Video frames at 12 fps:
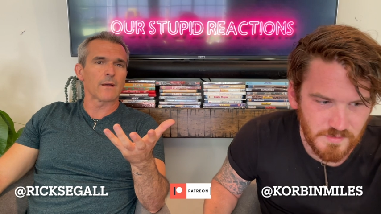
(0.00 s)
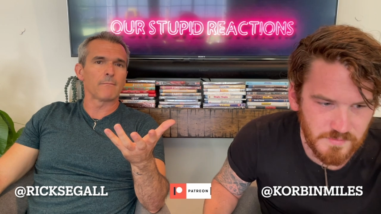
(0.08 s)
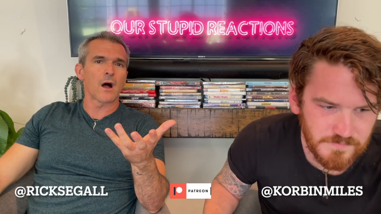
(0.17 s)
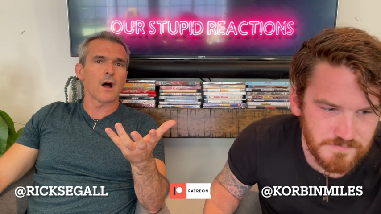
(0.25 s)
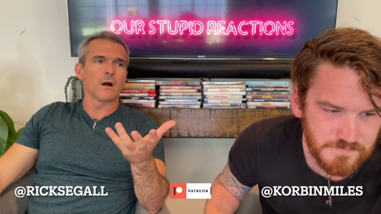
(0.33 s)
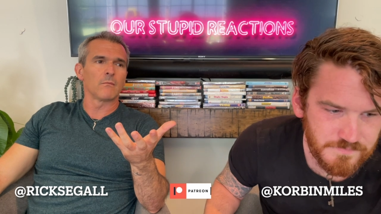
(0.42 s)

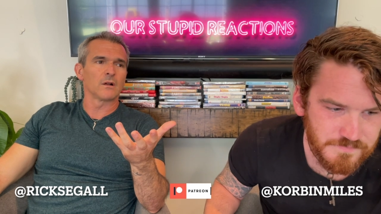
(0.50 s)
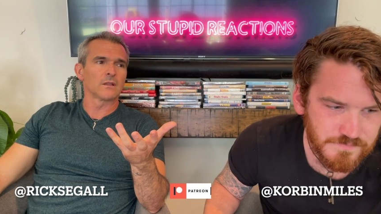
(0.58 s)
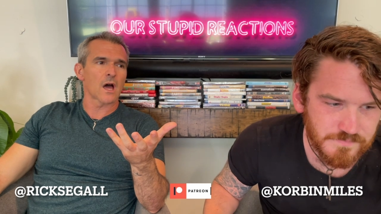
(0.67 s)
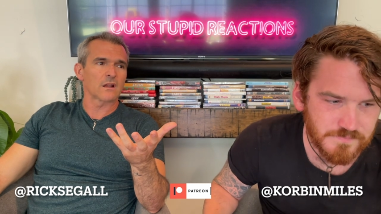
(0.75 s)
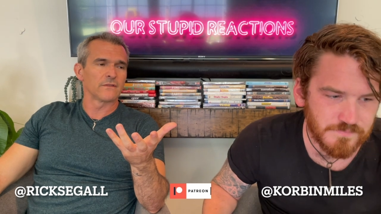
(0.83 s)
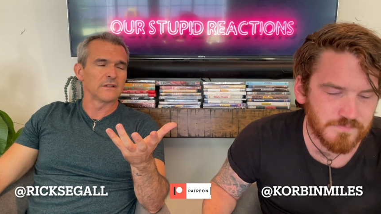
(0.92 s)
Speaker 1: mom a
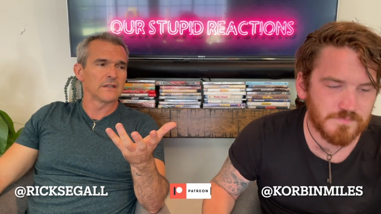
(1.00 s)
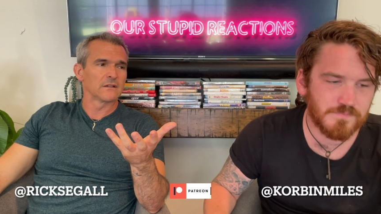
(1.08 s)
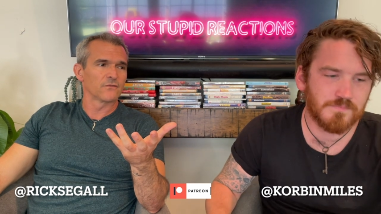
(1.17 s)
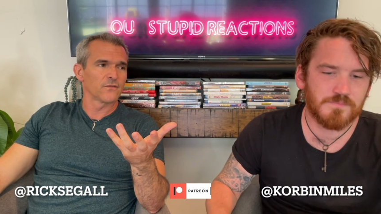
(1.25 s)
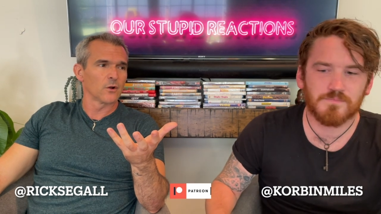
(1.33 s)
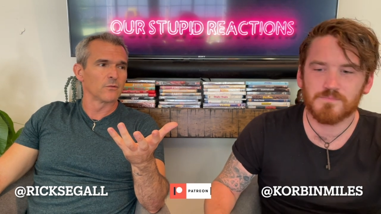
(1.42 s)
lot of Indian
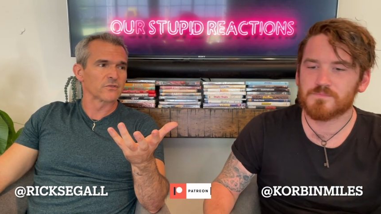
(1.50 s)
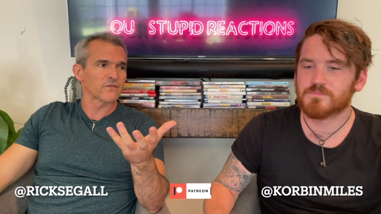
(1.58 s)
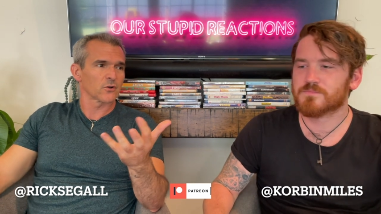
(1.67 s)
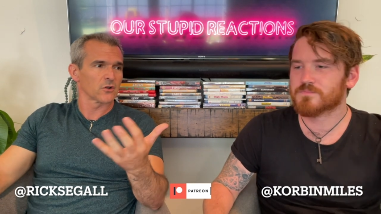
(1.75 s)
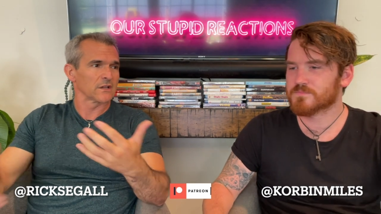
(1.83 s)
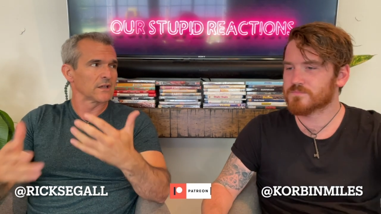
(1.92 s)
films
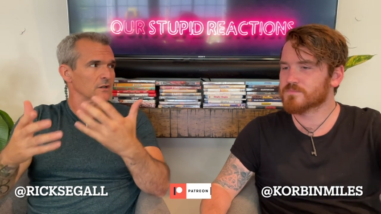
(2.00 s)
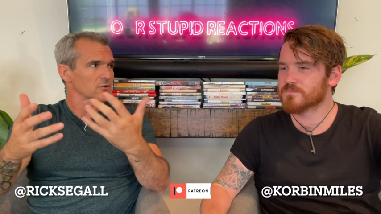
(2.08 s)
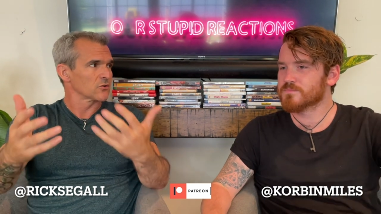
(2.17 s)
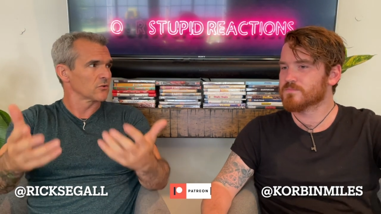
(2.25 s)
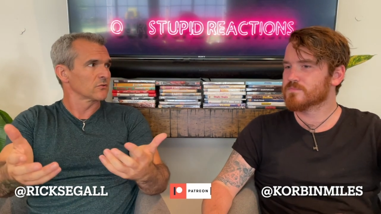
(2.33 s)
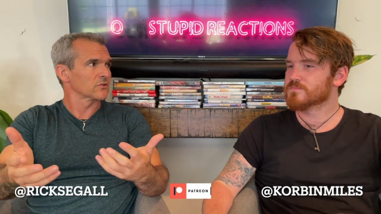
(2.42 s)
for her to get
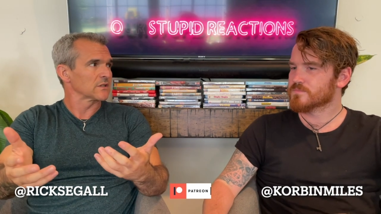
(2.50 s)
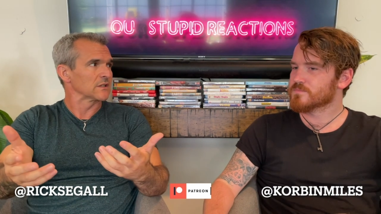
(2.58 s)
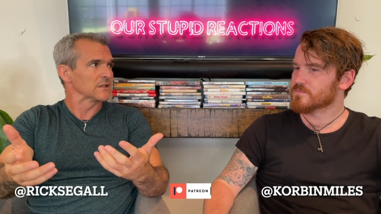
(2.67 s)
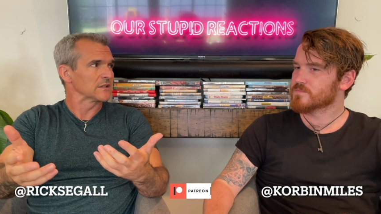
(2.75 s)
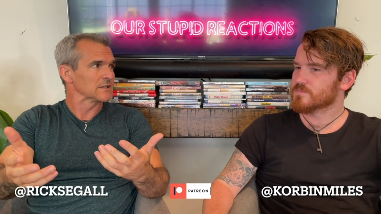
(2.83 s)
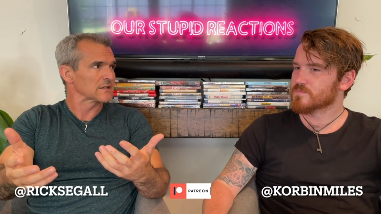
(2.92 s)
introduced to
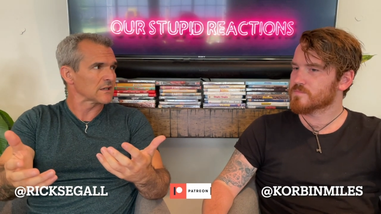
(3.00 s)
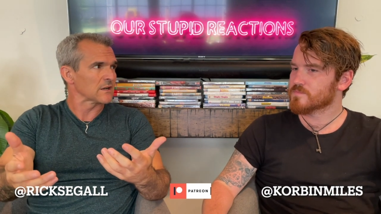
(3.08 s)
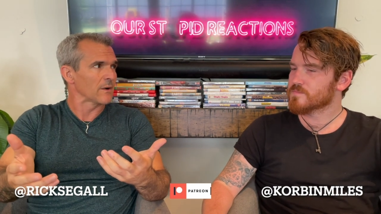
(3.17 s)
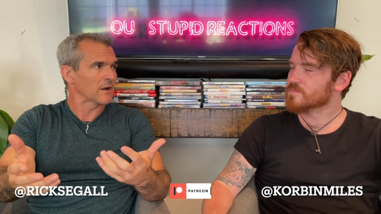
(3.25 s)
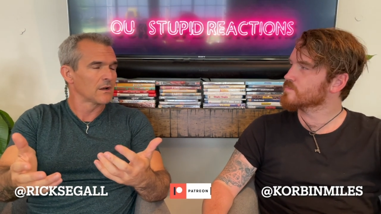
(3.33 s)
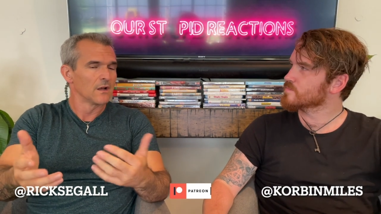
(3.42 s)
Indian
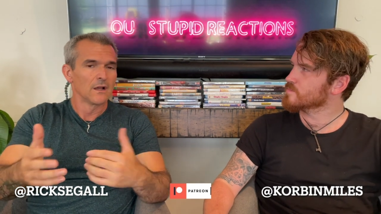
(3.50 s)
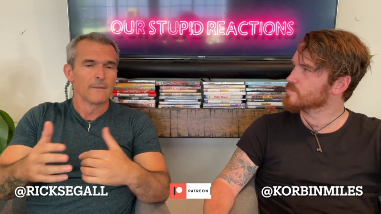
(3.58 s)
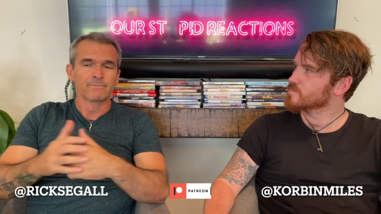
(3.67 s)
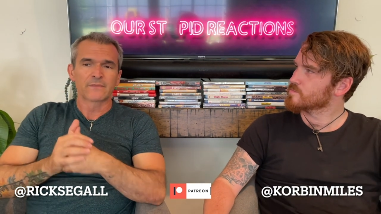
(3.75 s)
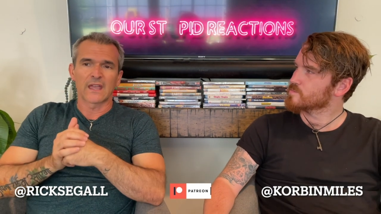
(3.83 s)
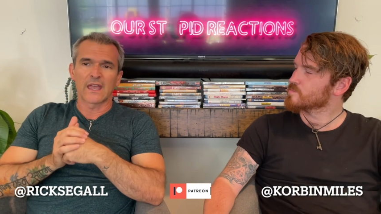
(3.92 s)
cinema. Mm-hmm.
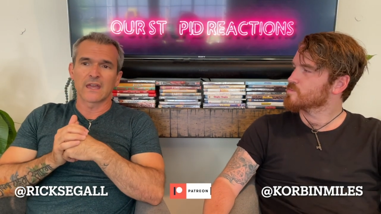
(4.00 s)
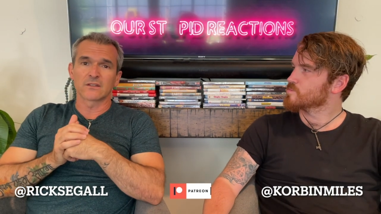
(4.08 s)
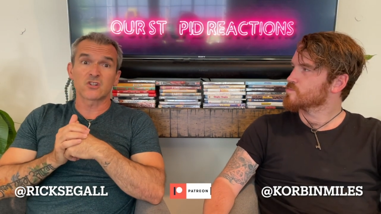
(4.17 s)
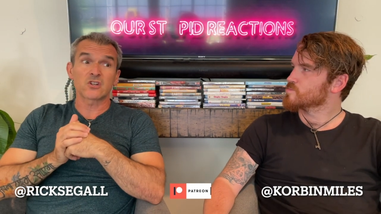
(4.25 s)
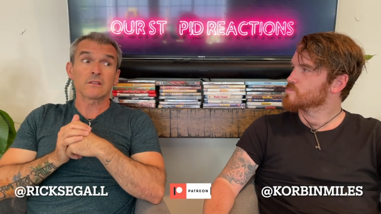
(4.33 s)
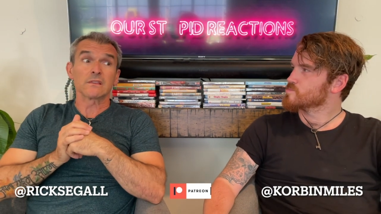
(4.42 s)
And
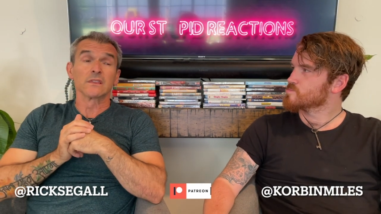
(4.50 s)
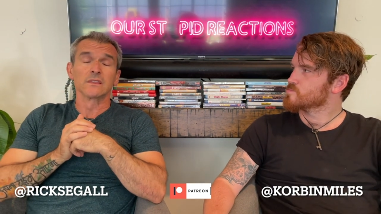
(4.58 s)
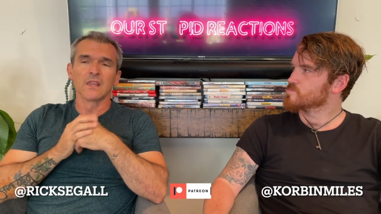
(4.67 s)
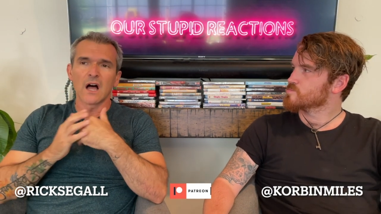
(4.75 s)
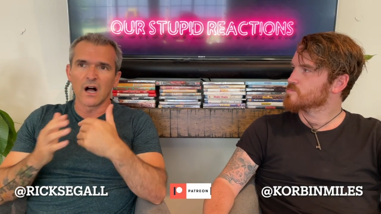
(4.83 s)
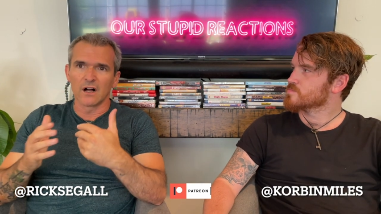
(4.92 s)
she
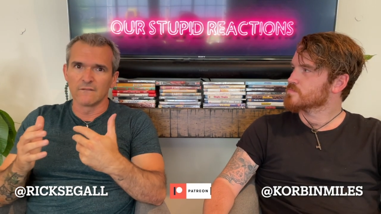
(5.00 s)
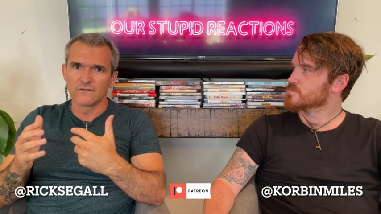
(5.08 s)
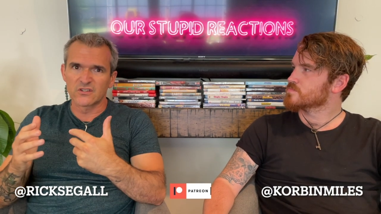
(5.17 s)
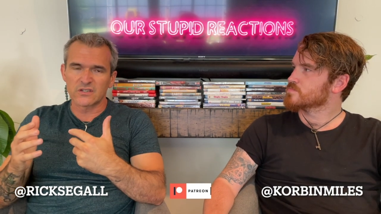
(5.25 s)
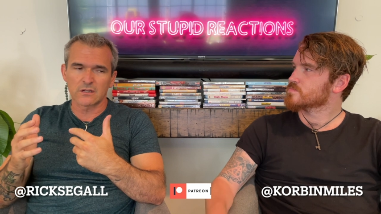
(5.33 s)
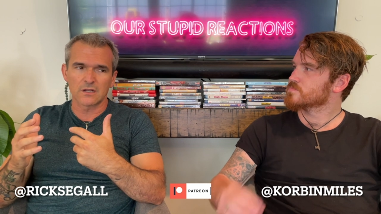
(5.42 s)

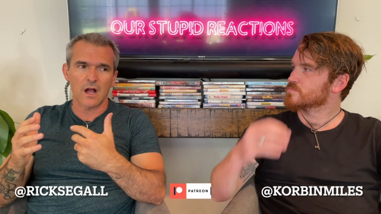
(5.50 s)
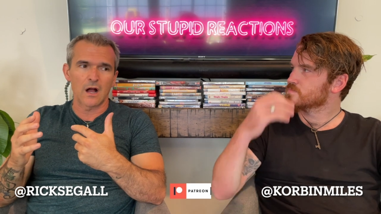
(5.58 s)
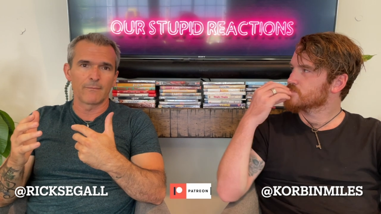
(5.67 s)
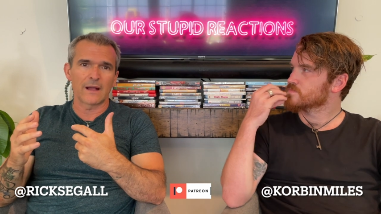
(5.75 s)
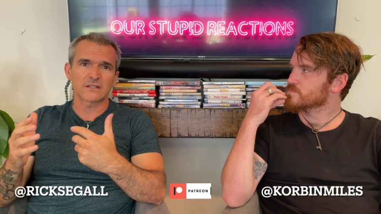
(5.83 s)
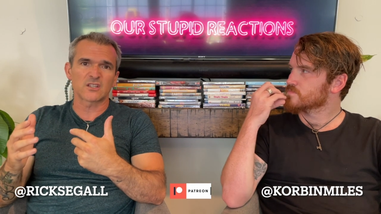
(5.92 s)
loves
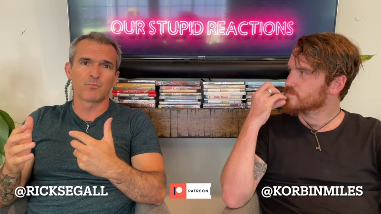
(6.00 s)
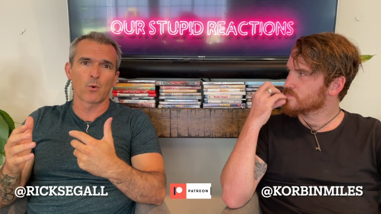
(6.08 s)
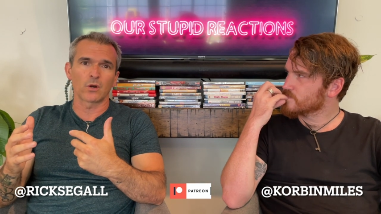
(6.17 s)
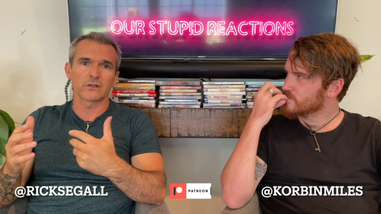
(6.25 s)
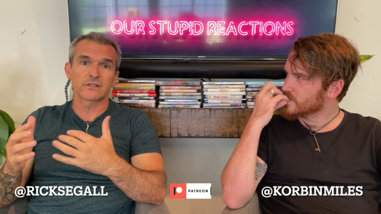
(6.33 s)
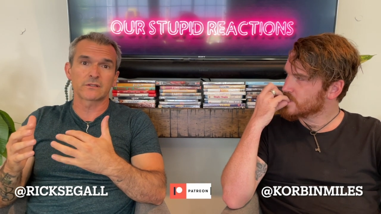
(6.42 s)
combat
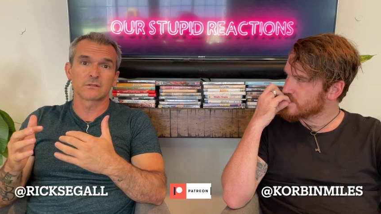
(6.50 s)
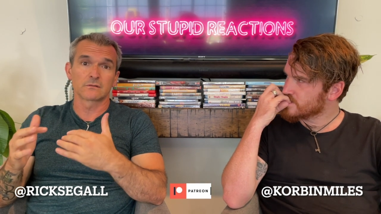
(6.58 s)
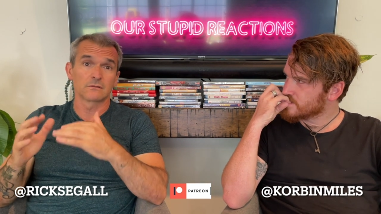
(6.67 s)
sports.